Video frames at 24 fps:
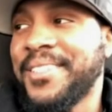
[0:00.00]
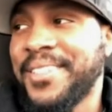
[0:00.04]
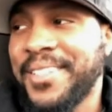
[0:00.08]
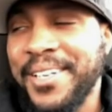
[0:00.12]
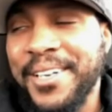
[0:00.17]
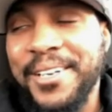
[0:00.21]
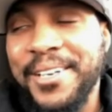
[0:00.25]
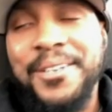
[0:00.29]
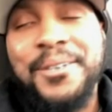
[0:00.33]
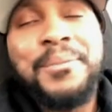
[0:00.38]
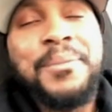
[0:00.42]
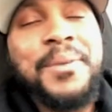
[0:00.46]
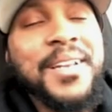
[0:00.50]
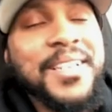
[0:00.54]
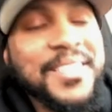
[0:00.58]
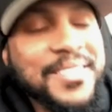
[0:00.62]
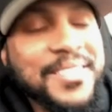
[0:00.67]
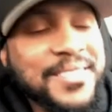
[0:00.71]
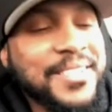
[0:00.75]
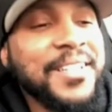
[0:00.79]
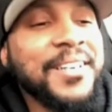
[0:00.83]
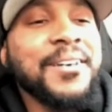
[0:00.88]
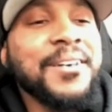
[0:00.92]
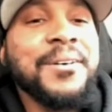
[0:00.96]
That's dope.
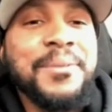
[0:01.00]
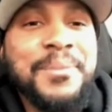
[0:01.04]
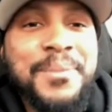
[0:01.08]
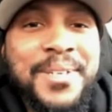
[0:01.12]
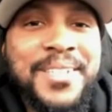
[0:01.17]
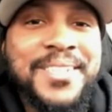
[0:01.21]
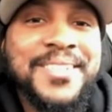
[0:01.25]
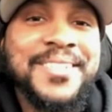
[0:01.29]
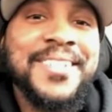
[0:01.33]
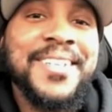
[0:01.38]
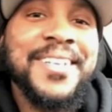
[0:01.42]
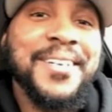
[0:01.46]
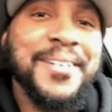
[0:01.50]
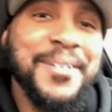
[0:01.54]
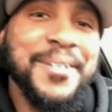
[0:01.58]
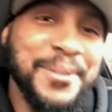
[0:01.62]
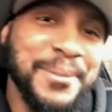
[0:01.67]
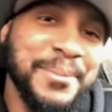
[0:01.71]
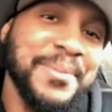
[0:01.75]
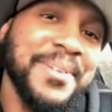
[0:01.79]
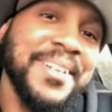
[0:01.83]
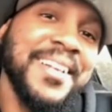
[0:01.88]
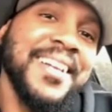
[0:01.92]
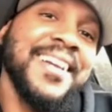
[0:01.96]
That's dope. That's
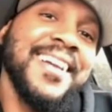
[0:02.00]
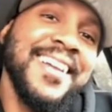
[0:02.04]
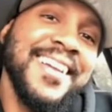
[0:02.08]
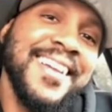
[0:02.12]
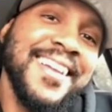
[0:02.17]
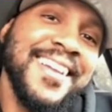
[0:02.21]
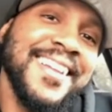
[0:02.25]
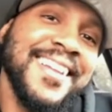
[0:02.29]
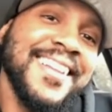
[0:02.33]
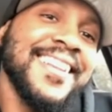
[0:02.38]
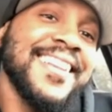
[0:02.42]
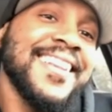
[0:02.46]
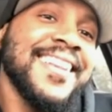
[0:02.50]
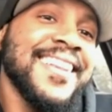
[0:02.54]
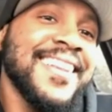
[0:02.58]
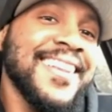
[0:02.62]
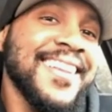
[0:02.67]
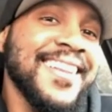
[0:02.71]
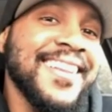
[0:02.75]
dope. Ooh,